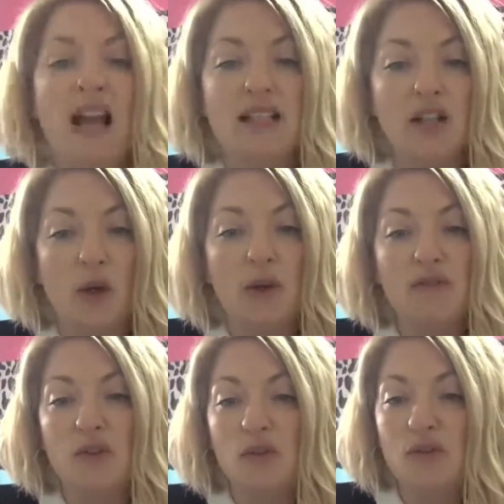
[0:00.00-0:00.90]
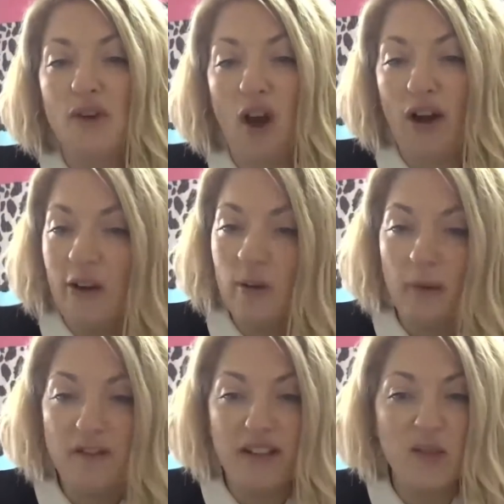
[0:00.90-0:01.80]
So if you've hung out in
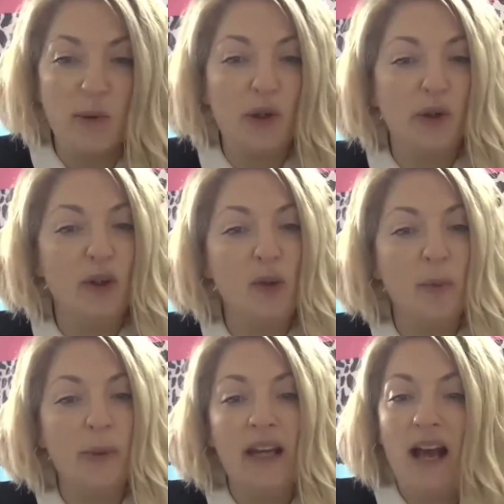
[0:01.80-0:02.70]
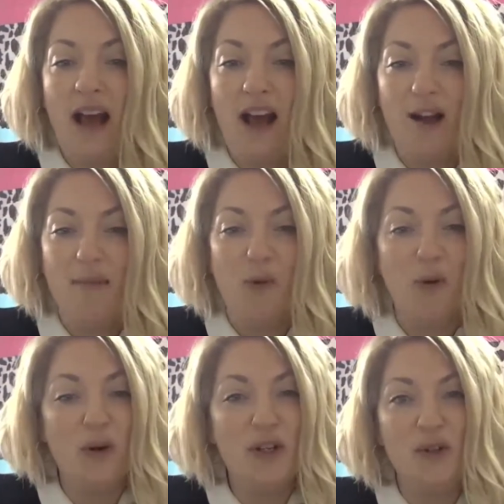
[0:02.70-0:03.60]
my Facebook group
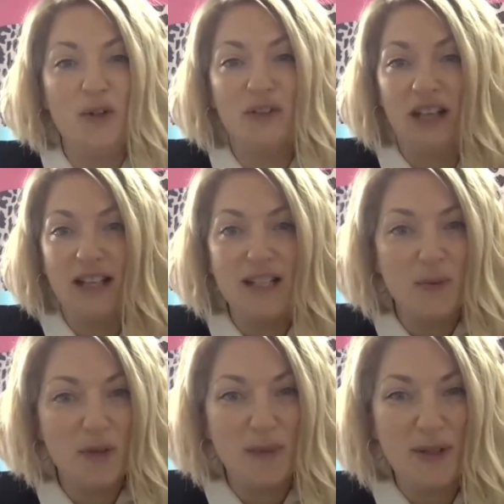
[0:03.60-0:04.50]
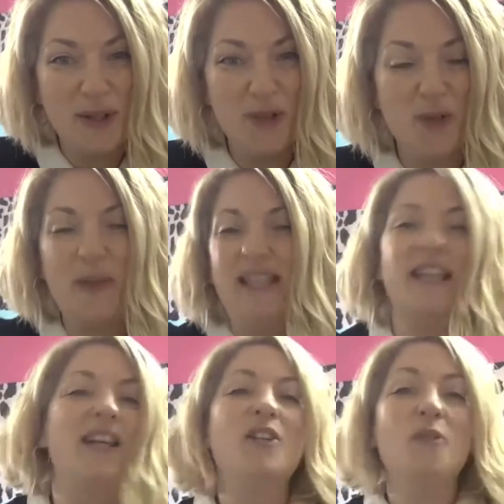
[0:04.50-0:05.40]
or you've connected with me on social
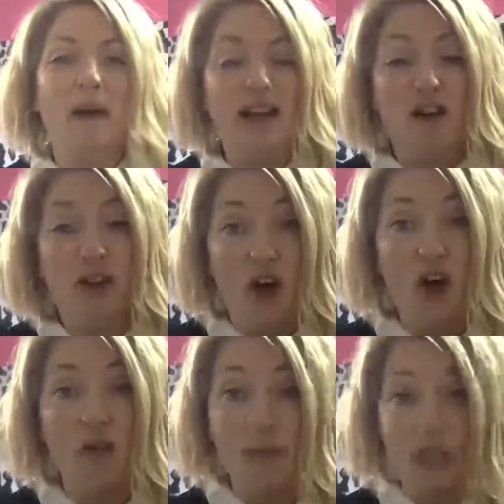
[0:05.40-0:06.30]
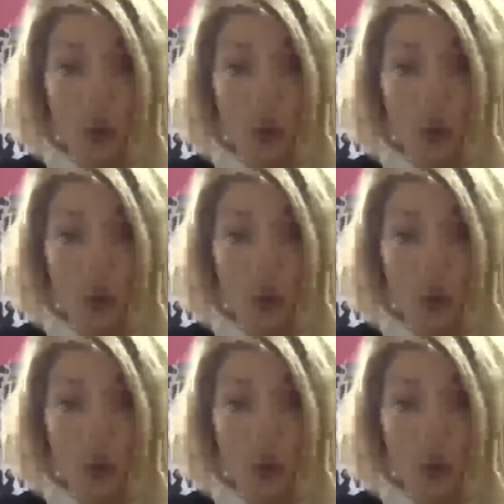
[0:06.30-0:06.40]
media, you may have heard me